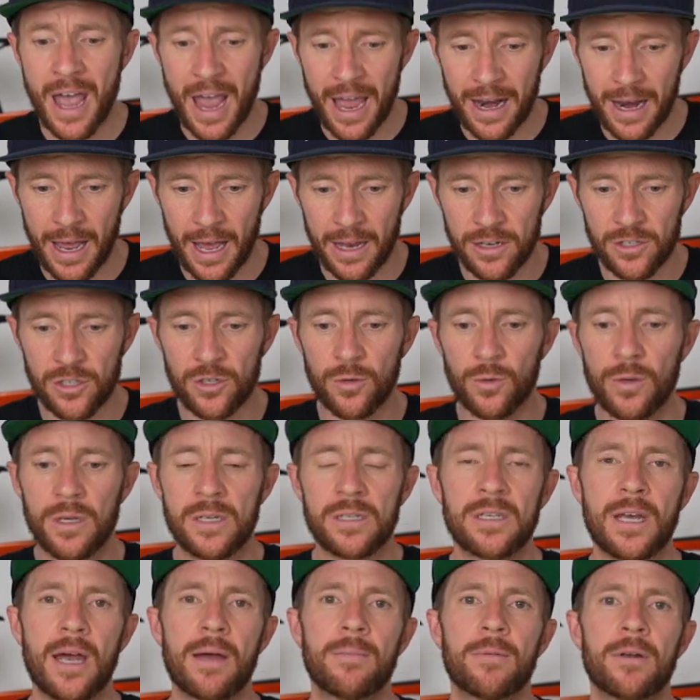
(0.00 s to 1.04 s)
And as you
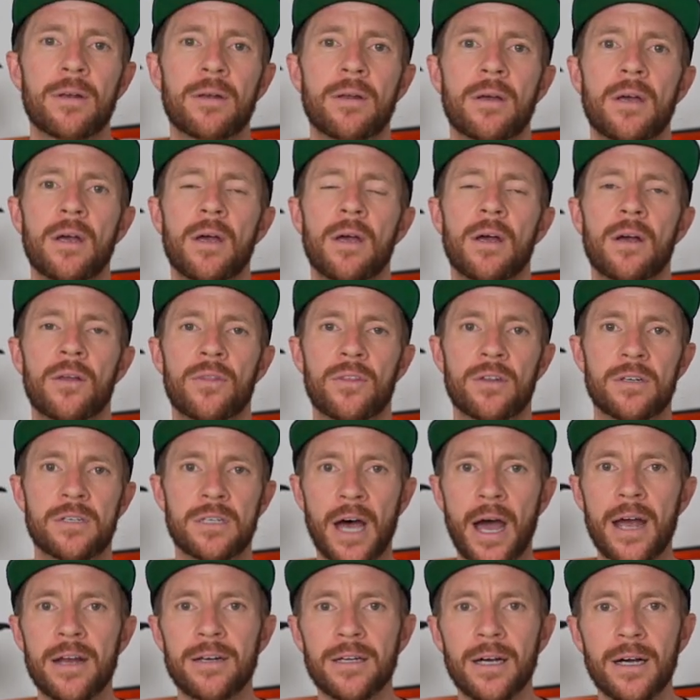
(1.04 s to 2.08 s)
examine the
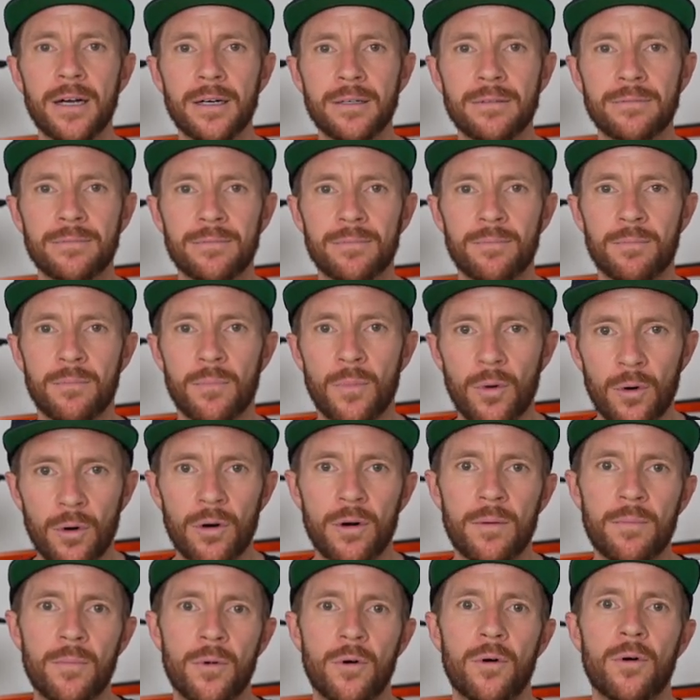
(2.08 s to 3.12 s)
data,
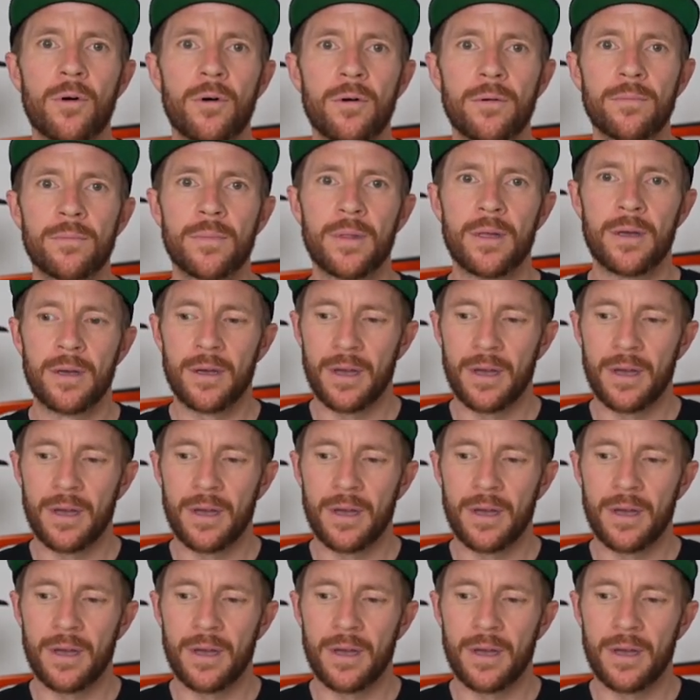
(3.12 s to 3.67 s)
more and more,